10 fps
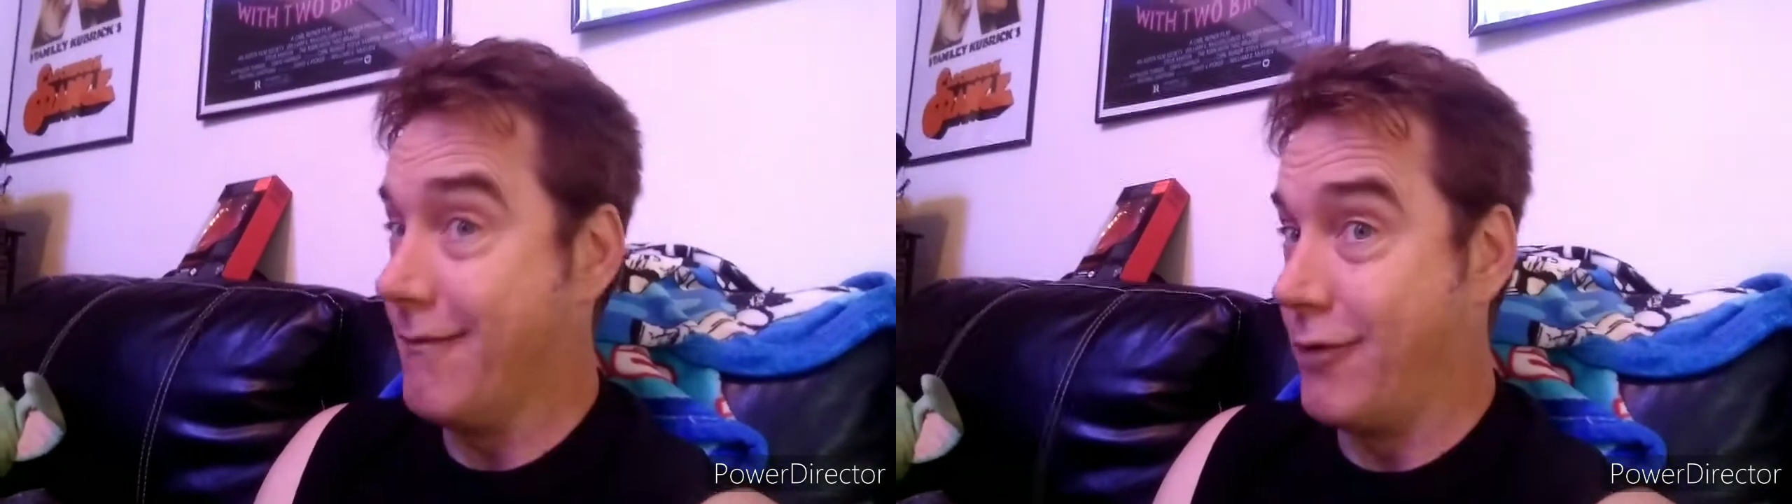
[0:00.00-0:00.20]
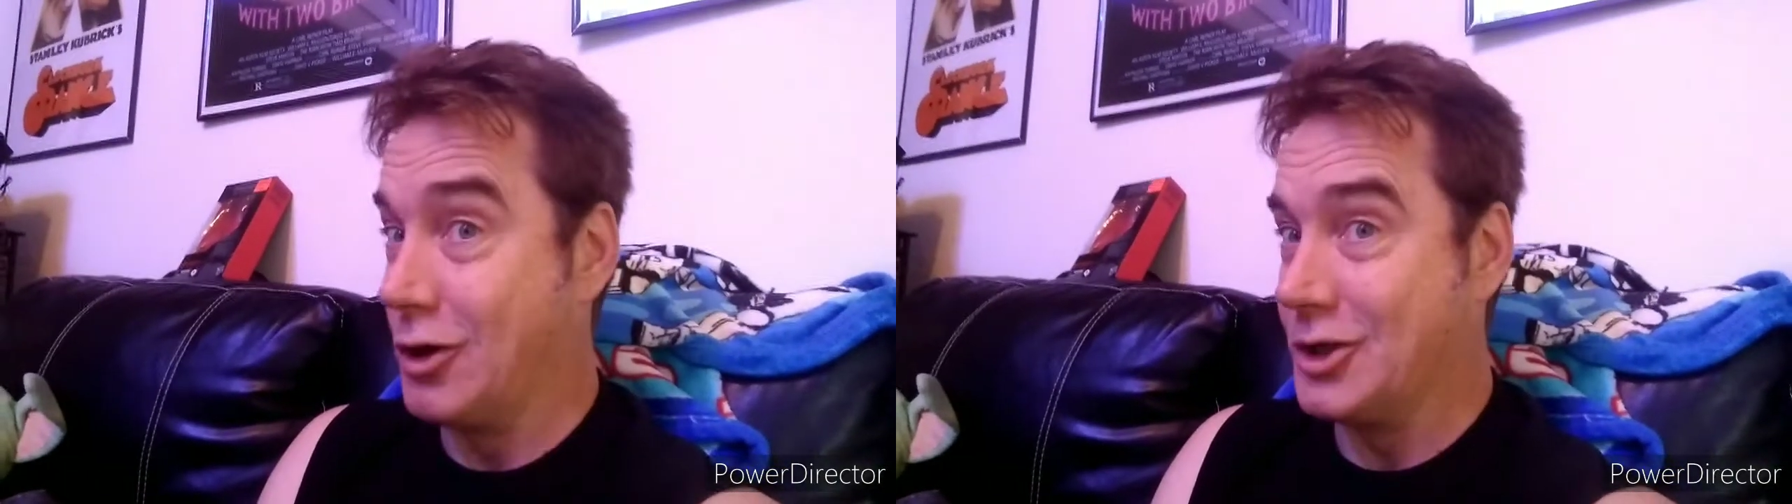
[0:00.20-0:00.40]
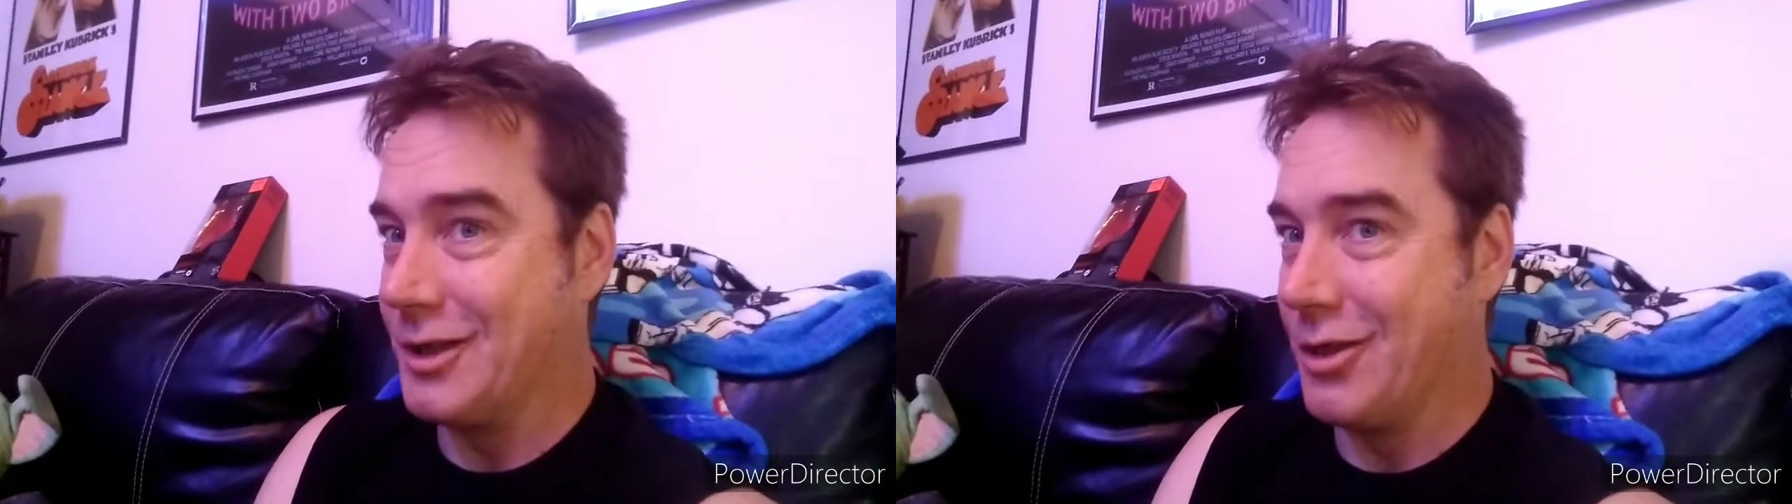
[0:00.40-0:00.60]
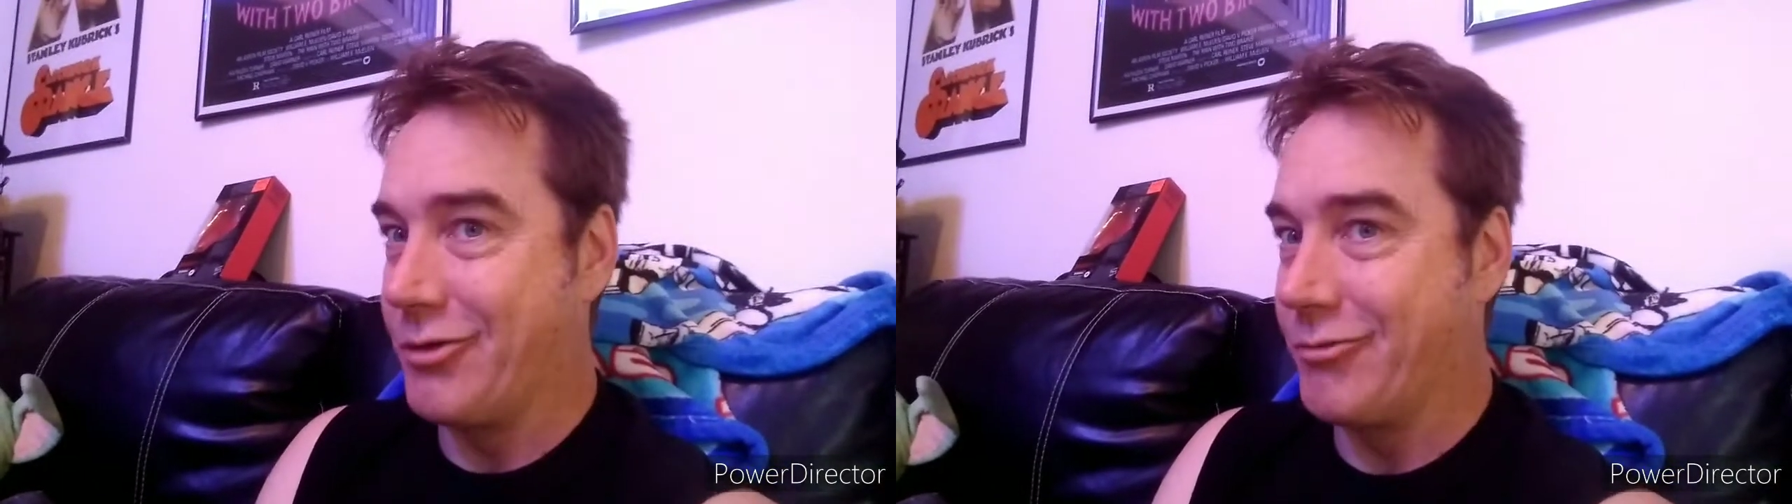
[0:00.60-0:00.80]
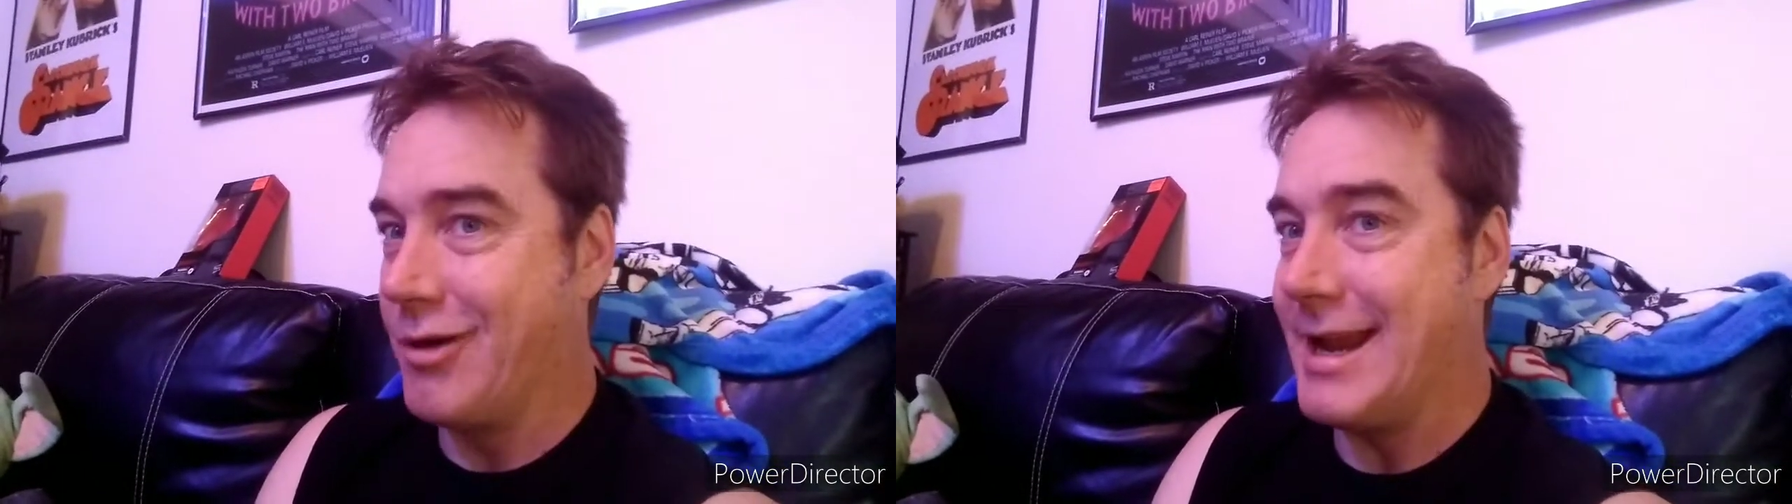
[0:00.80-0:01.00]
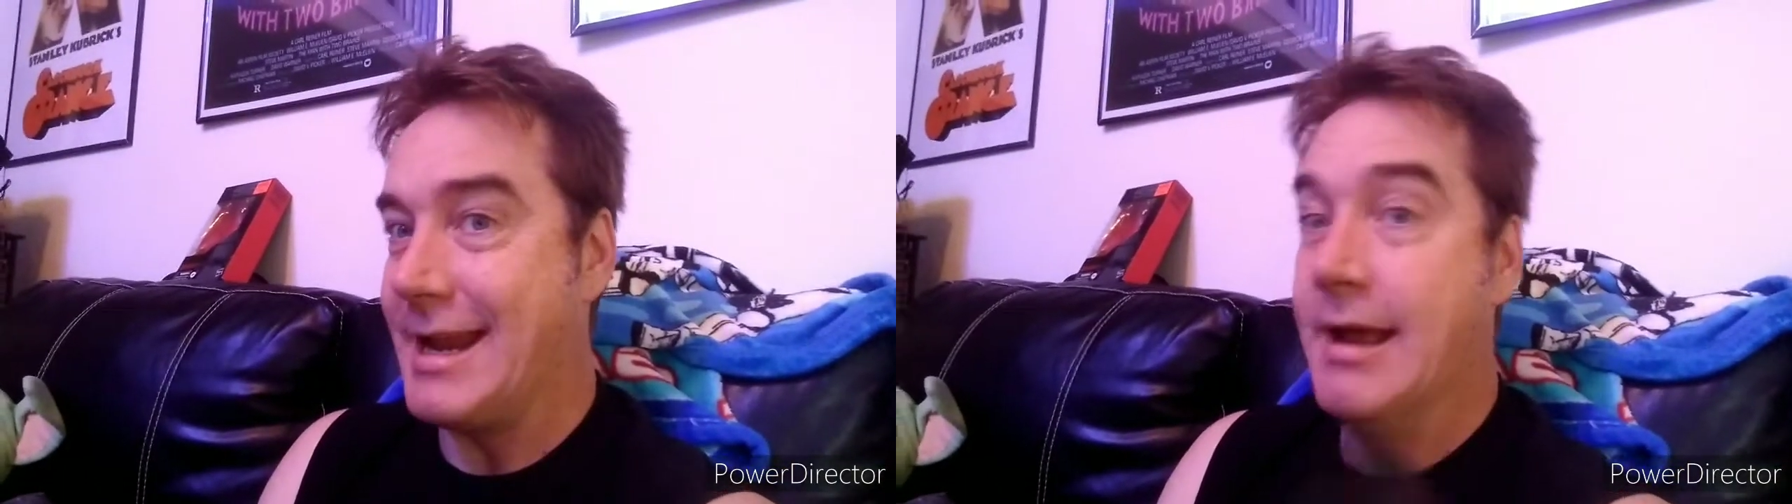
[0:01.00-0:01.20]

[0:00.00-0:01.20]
version three.